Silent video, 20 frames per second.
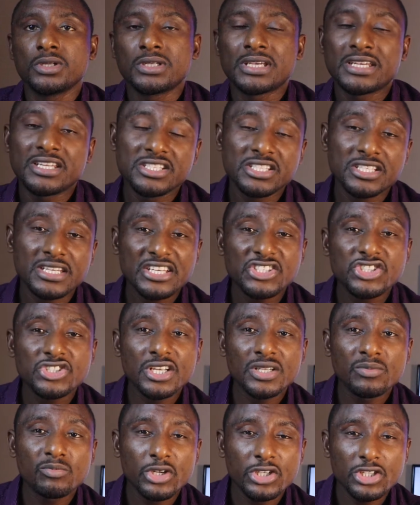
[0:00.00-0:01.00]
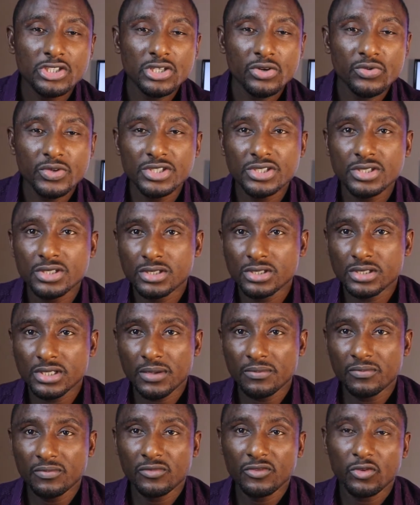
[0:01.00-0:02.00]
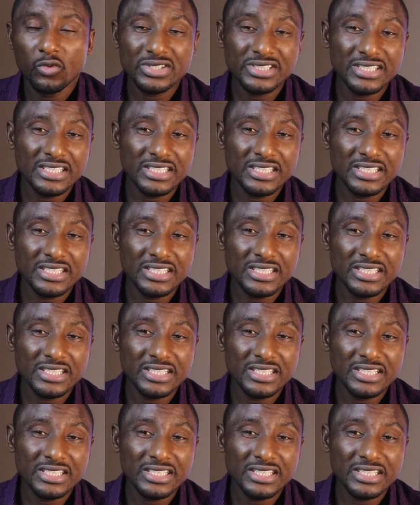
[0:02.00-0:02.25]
The international monetary system was